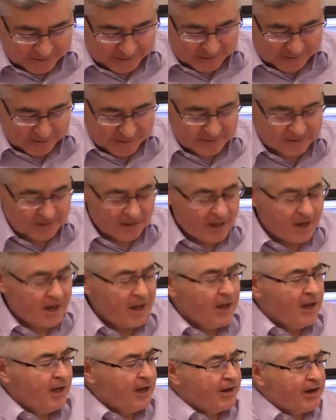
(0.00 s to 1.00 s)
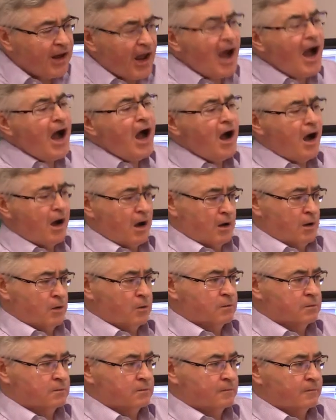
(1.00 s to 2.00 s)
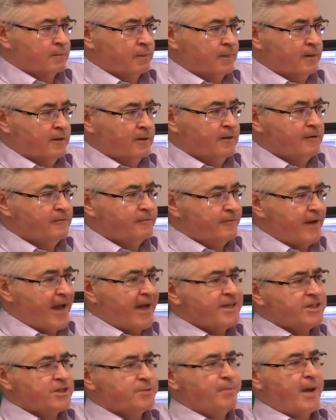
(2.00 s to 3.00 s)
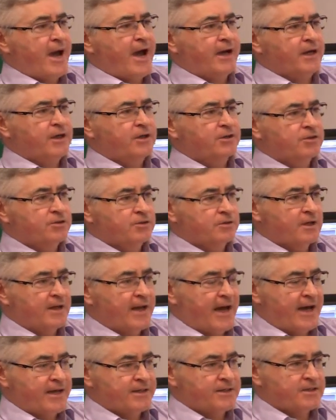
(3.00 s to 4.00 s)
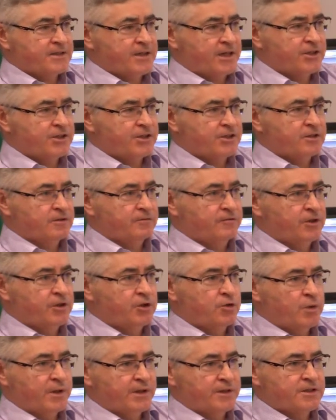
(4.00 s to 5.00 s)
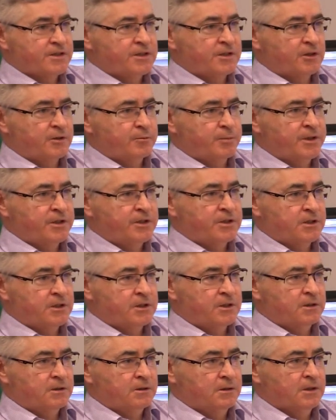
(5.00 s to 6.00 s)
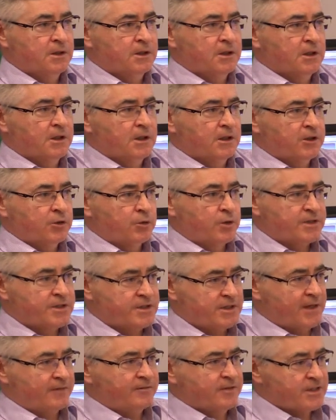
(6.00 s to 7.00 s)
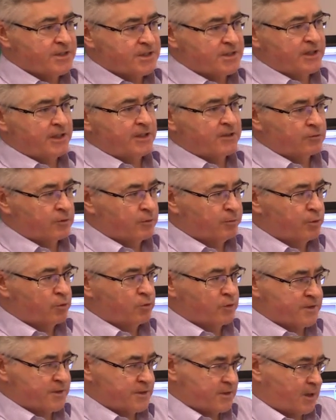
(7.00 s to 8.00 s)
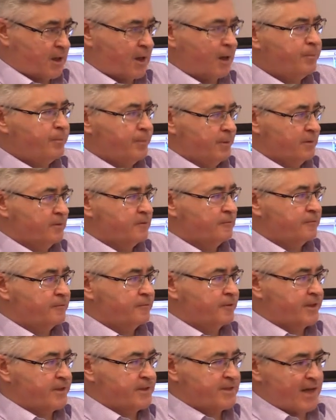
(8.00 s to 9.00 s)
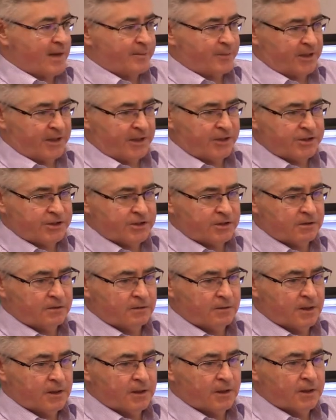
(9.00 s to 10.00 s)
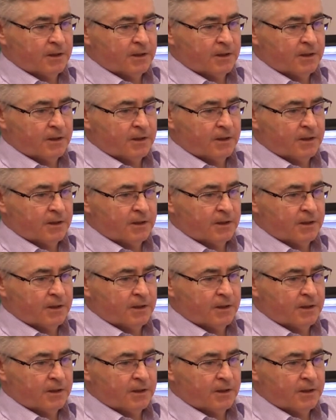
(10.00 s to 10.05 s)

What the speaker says: the case. Now, flashback to the last session of the UN CRPD. You had seven state reports up for examination.